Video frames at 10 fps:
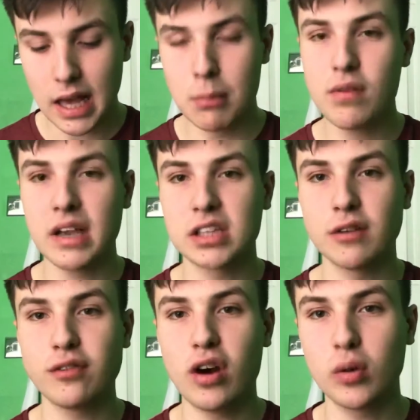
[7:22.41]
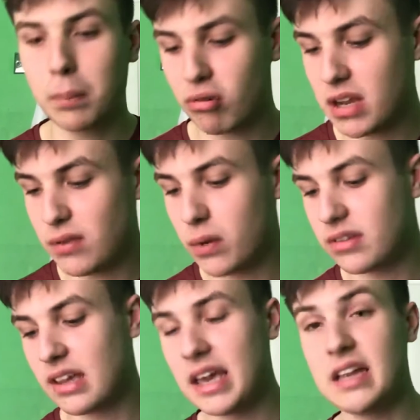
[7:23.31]
And moving into the final preview of
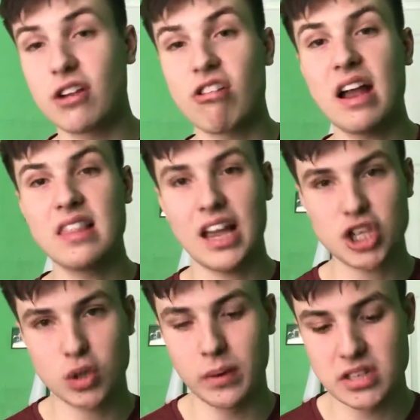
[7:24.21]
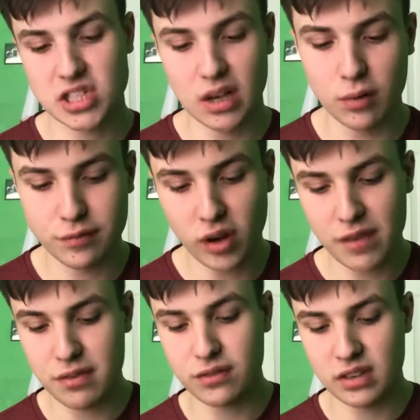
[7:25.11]
the day, the Grand National itself,
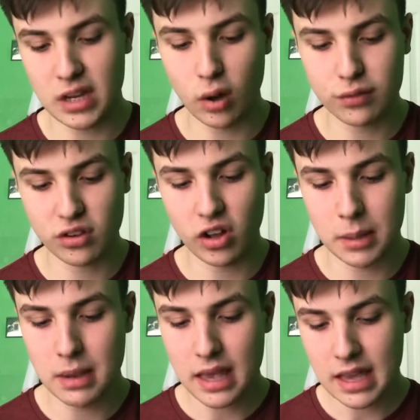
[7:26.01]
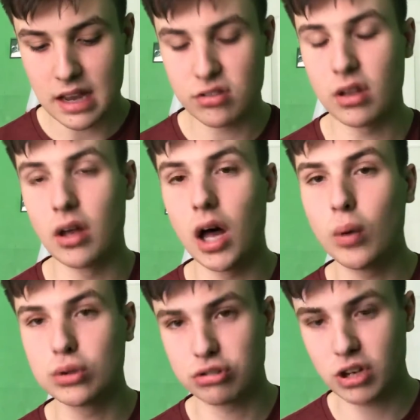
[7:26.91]
5:15 off time. It is an
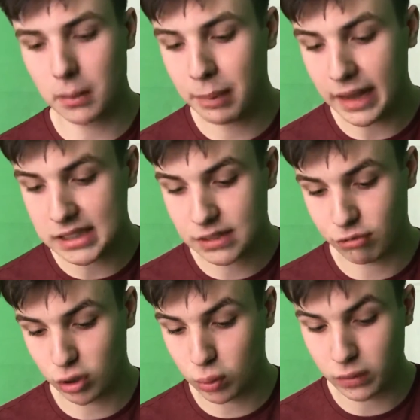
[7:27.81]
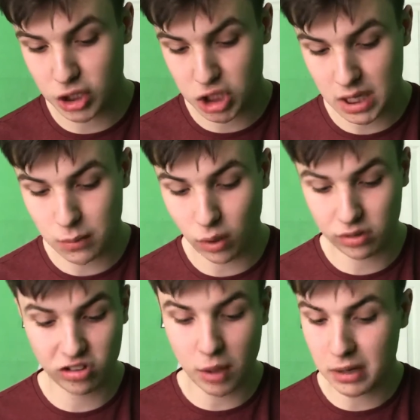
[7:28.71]
ultra competitive renewal this year. We've
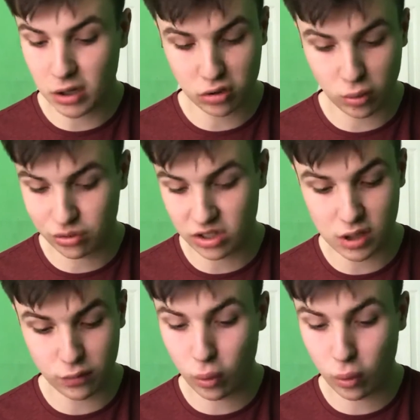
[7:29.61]
got so many good horses in here.